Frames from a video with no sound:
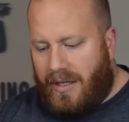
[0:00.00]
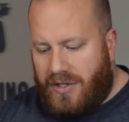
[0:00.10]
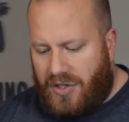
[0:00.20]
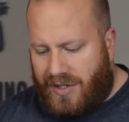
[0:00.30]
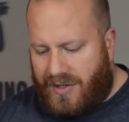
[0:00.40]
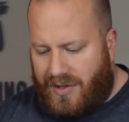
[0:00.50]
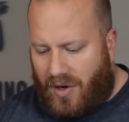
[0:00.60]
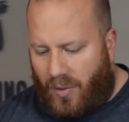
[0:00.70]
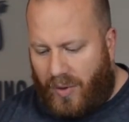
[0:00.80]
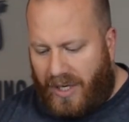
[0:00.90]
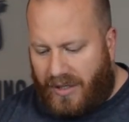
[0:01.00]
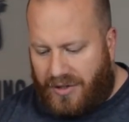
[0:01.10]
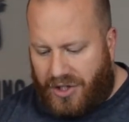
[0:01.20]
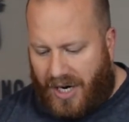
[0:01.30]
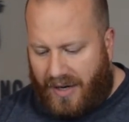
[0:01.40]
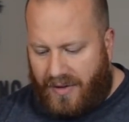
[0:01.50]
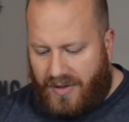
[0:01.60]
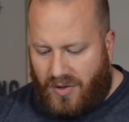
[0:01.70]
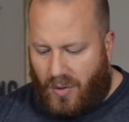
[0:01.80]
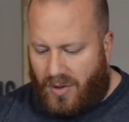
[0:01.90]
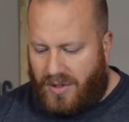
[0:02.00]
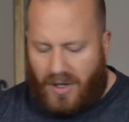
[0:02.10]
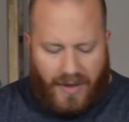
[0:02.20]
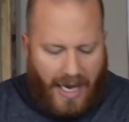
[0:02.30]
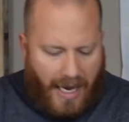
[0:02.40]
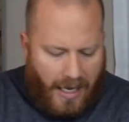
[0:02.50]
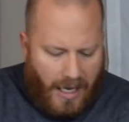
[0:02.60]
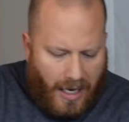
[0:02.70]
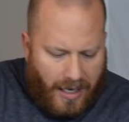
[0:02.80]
just so we can check the scores on that.